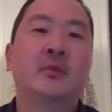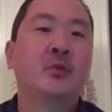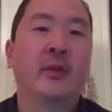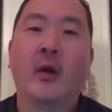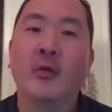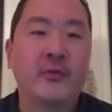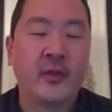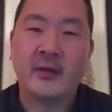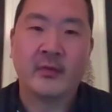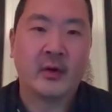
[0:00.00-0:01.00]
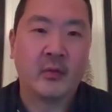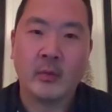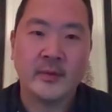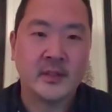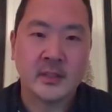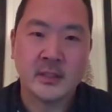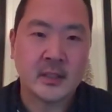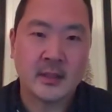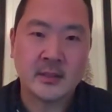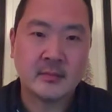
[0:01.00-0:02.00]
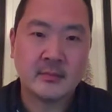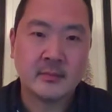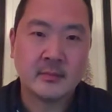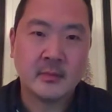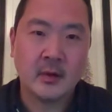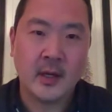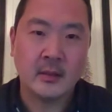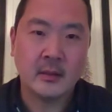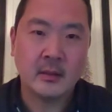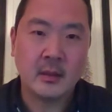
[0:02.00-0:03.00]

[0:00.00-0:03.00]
do their own flavor of what we just discussed, right?